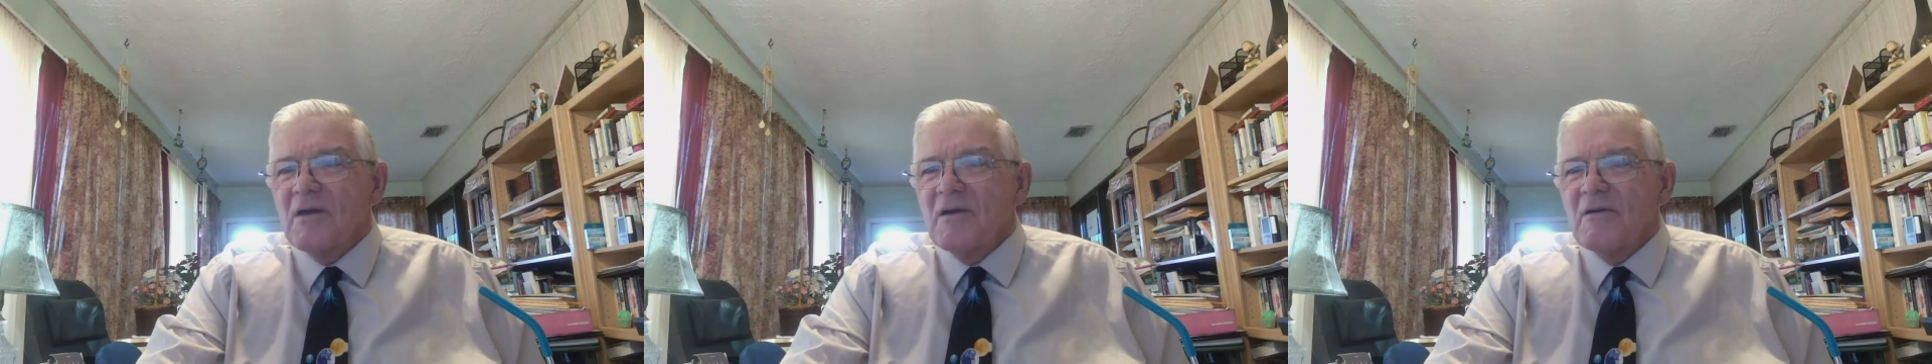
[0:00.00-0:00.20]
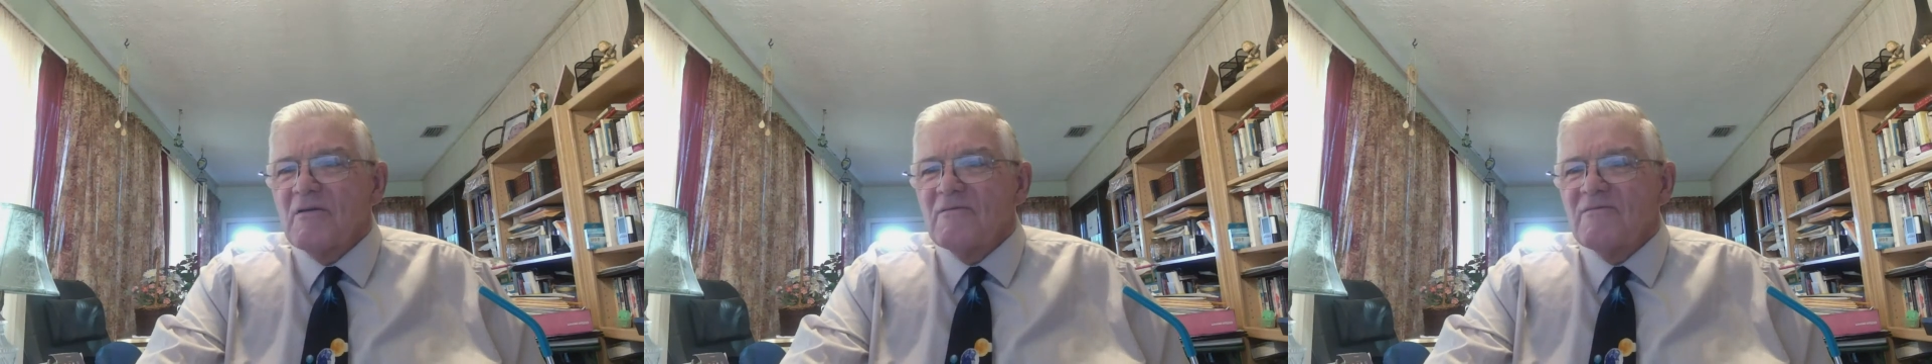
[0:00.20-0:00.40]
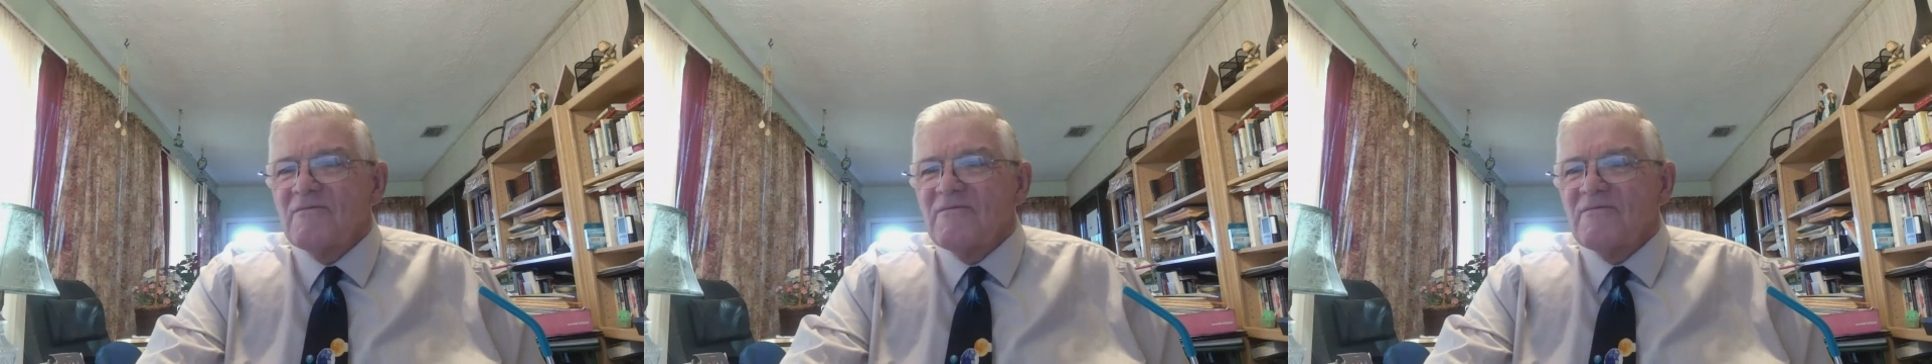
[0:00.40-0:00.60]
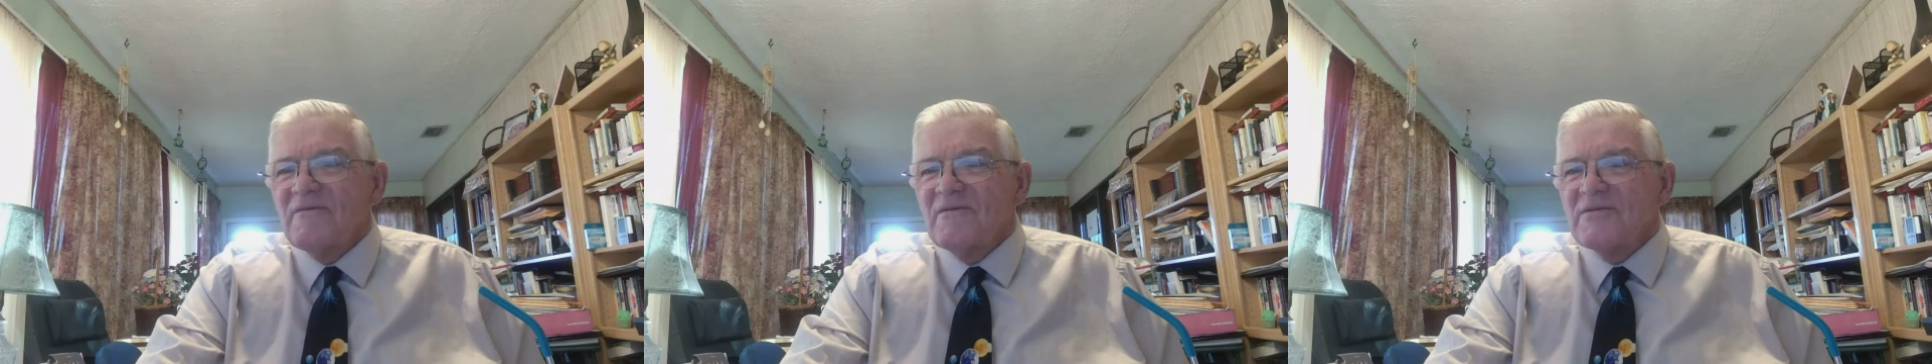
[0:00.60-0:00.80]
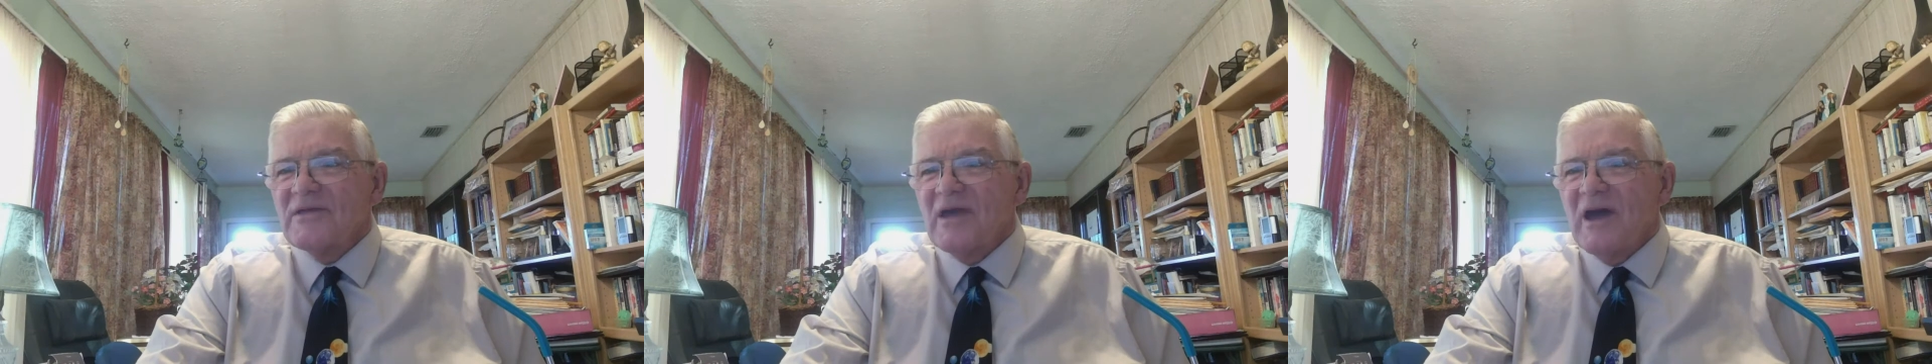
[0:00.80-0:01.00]
of
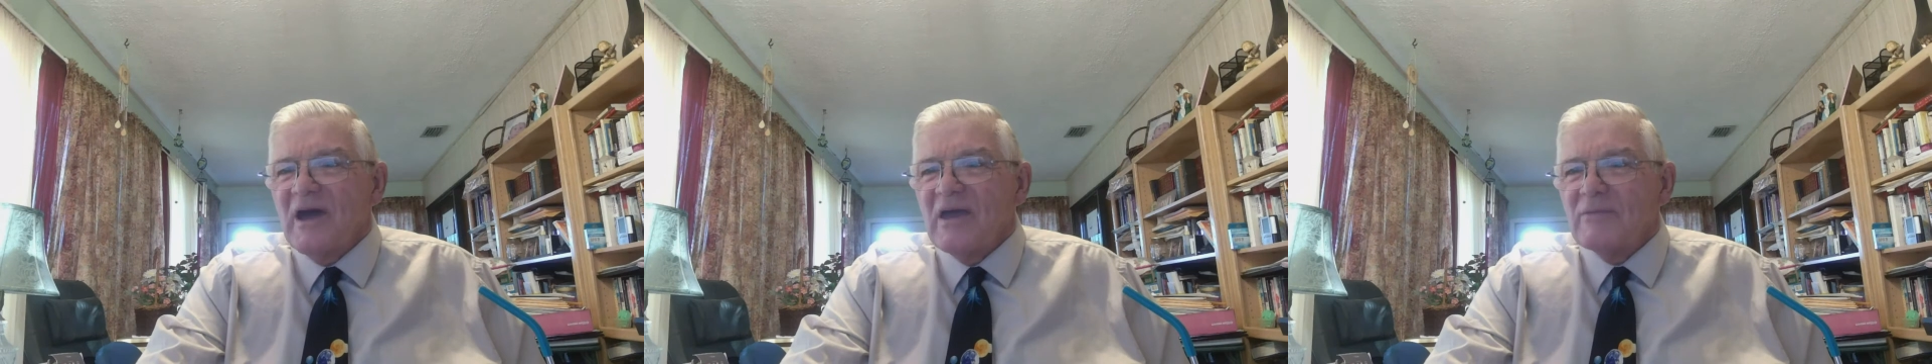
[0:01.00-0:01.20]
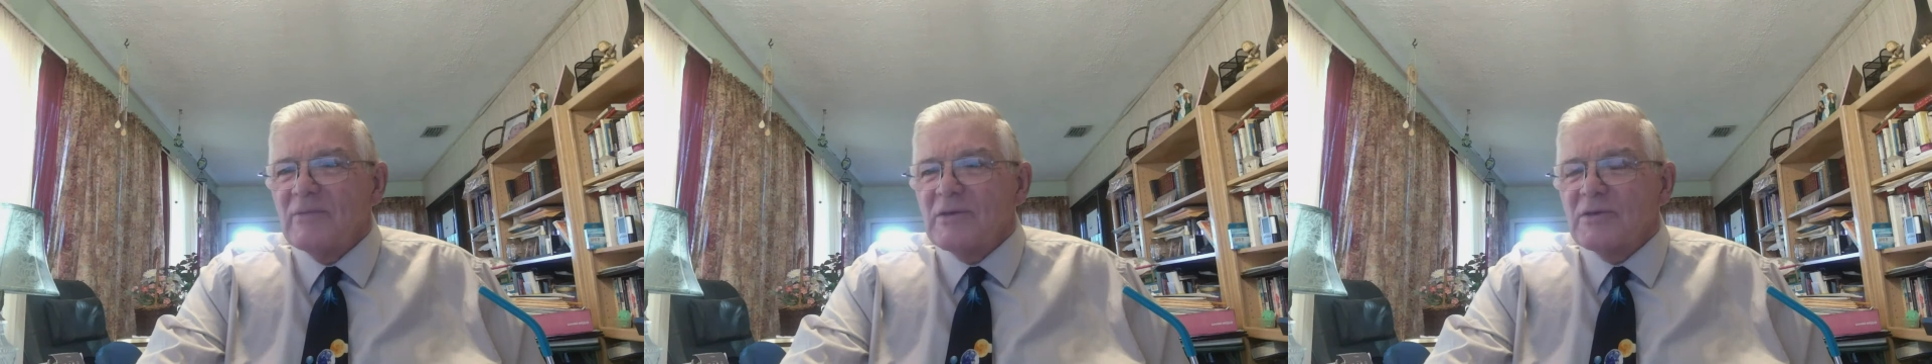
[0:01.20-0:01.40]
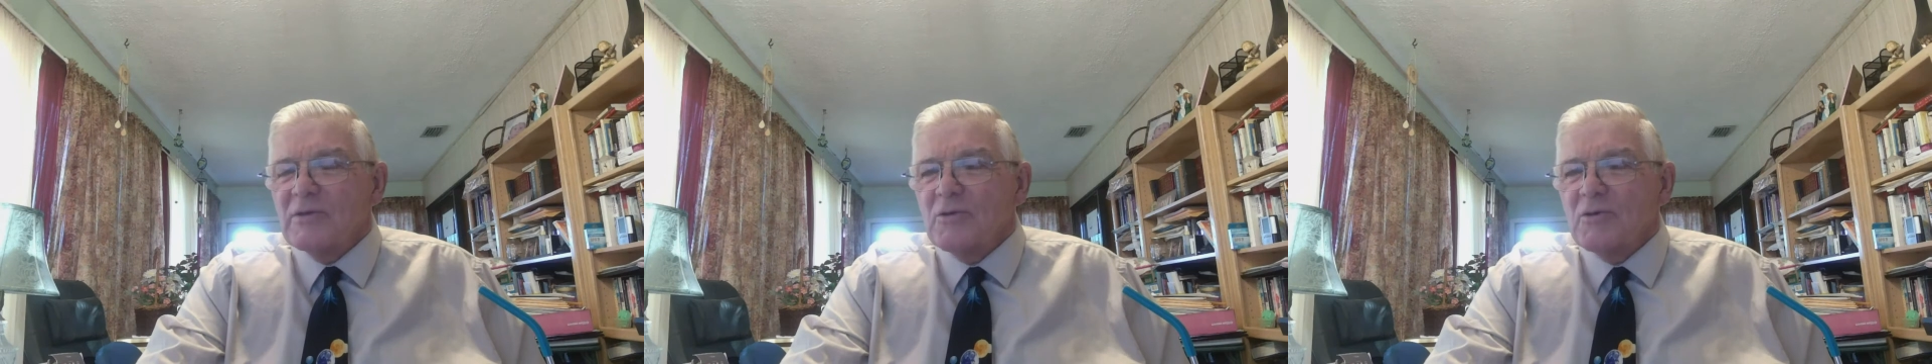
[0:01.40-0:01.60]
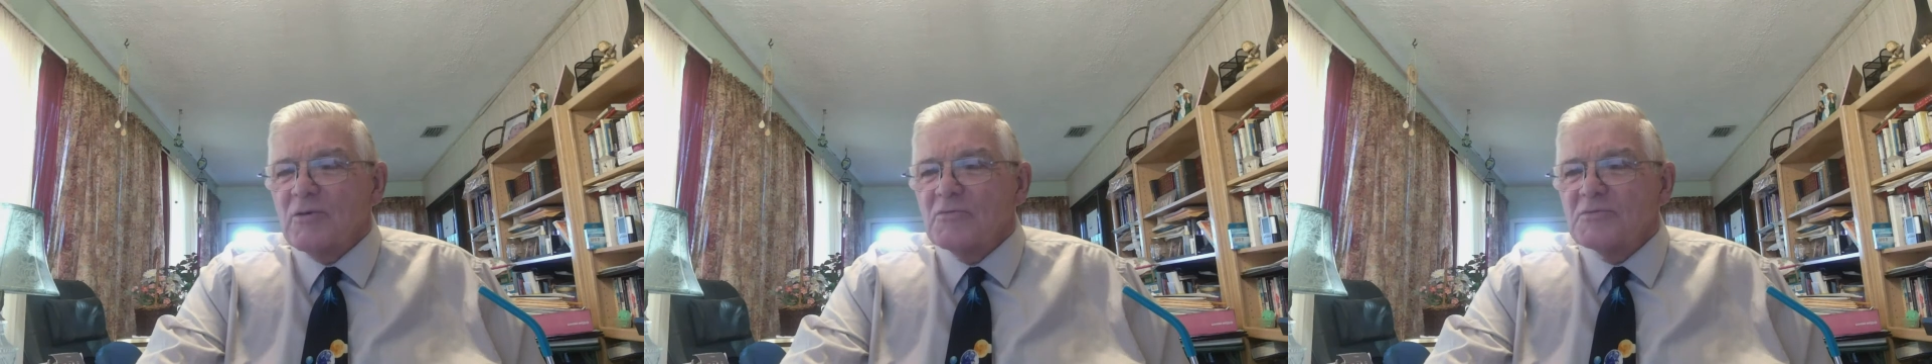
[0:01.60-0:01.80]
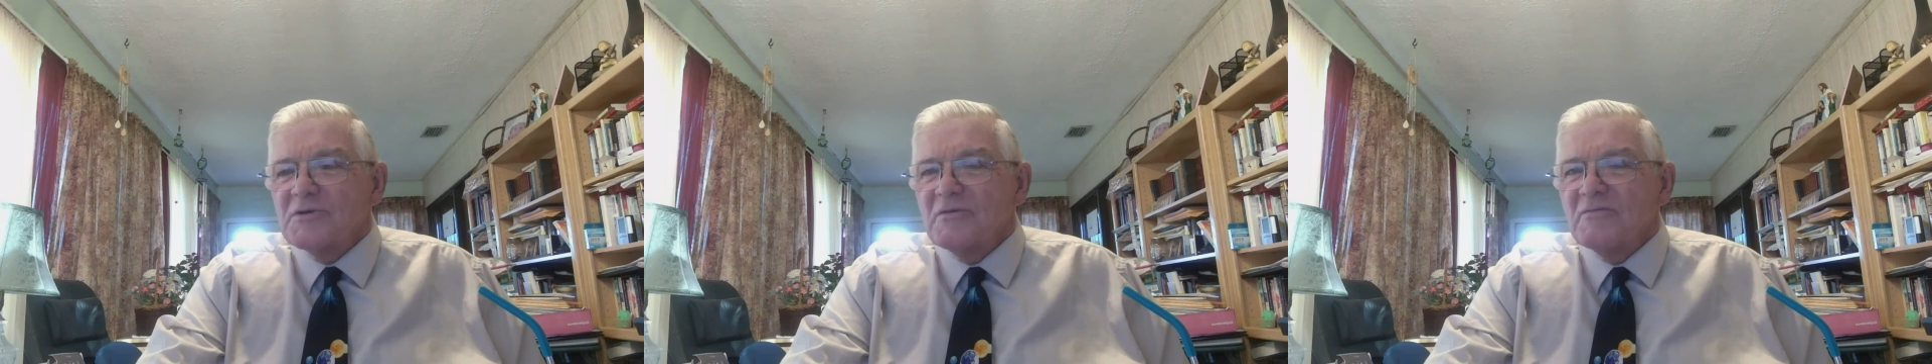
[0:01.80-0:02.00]
time in terms